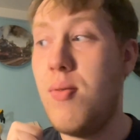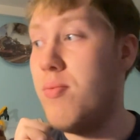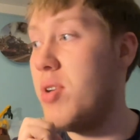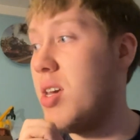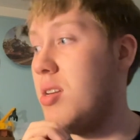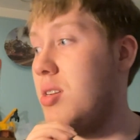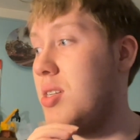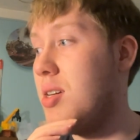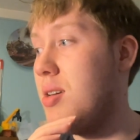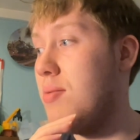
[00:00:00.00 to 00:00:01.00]
we get to
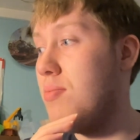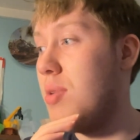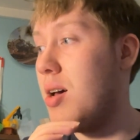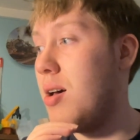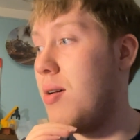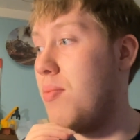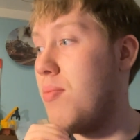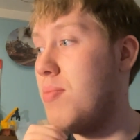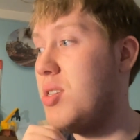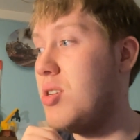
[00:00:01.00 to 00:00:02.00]
see
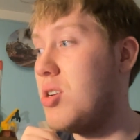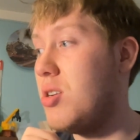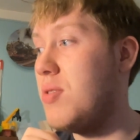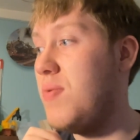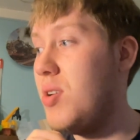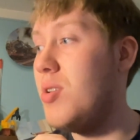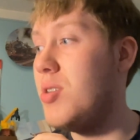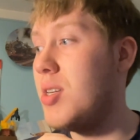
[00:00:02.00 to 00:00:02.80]
Mr. Todd first